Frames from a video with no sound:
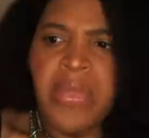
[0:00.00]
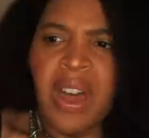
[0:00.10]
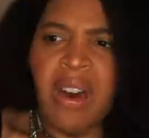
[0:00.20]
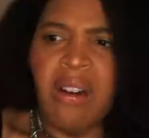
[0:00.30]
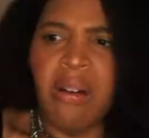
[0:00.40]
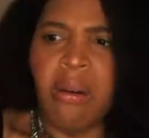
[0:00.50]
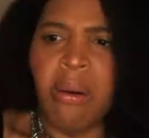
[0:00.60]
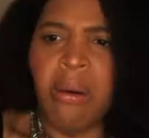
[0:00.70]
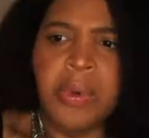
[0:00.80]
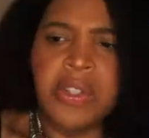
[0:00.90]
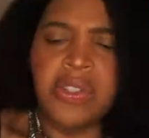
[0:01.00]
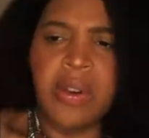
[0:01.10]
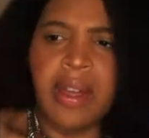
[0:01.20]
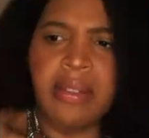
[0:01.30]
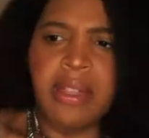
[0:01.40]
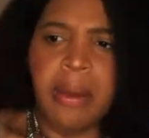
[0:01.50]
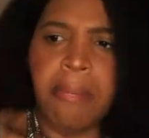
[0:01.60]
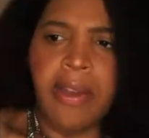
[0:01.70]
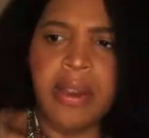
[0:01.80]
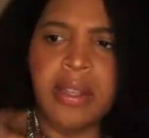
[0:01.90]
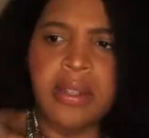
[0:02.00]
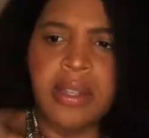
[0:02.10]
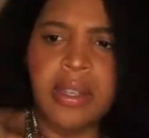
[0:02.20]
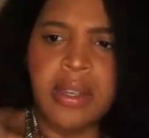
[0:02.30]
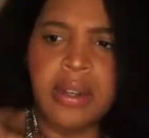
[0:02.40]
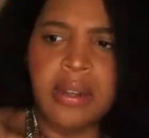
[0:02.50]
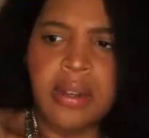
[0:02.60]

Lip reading: Oh, went and dragged that body in here.